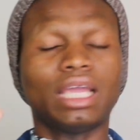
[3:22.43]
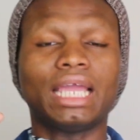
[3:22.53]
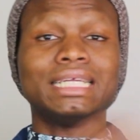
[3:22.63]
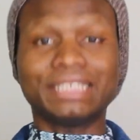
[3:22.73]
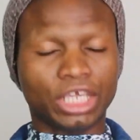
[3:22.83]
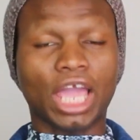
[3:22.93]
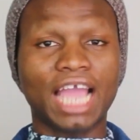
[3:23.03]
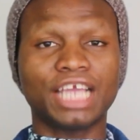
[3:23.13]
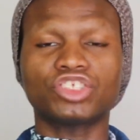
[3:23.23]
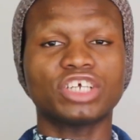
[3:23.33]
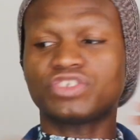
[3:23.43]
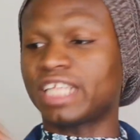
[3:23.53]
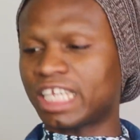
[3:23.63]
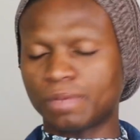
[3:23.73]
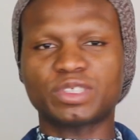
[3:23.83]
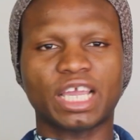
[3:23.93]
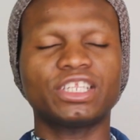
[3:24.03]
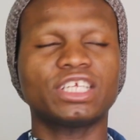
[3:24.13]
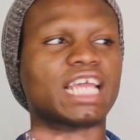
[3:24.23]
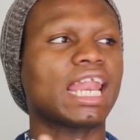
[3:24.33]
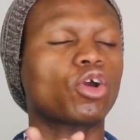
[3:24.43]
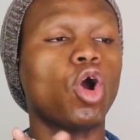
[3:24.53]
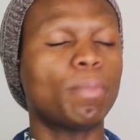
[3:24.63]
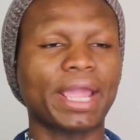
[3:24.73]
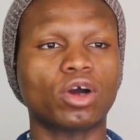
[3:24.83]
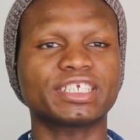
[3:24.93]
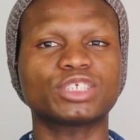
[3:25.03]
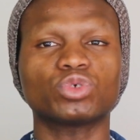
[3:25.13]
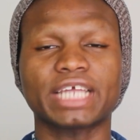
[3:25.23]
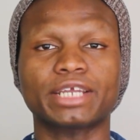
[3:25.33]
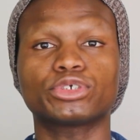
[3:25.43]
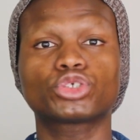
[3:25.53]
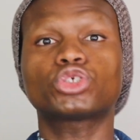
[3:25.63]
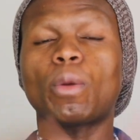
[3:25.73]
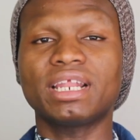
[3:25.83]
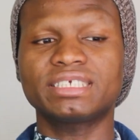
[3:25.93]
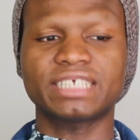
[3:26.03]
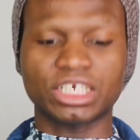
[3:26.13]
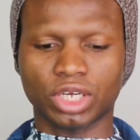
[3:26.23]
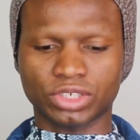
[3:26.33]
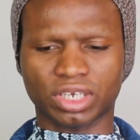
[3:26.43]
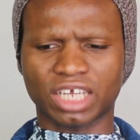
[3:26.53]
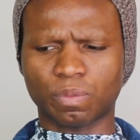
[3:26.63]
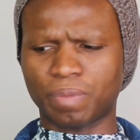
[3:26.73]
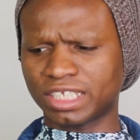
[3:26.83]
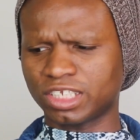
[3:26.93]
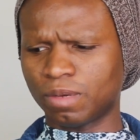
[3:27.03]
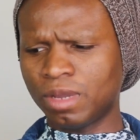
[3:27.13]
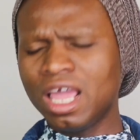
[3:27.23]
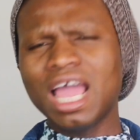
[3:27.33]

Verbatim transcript: in the hair industry they keep saying this they're like oh my god it will take you so many sessions to get to platinum